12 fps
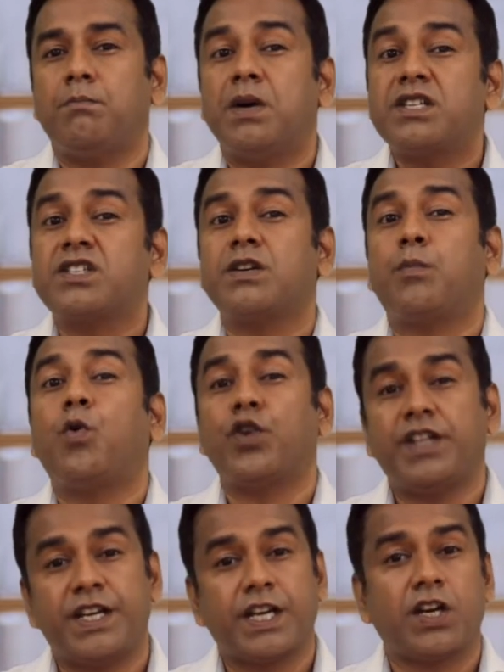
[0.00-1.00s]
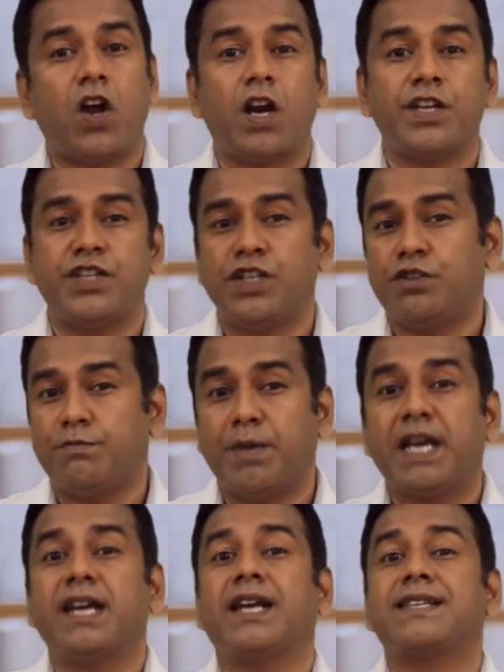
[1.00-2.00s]
must support the technology to
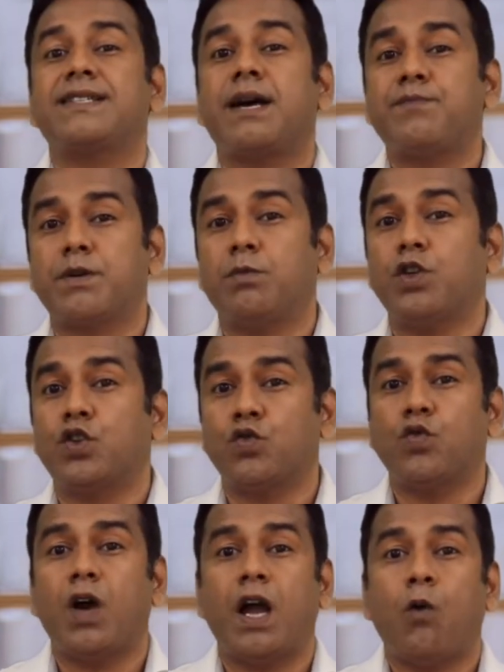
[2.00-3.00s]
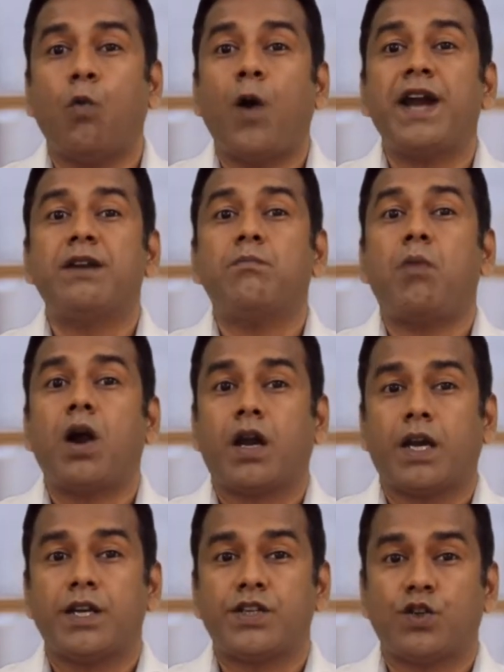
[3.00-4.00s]
make it acceptable to a wide
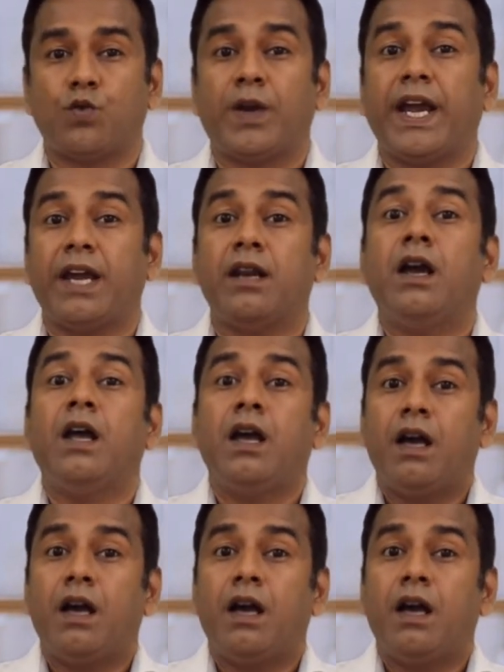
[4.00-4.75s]
market to gain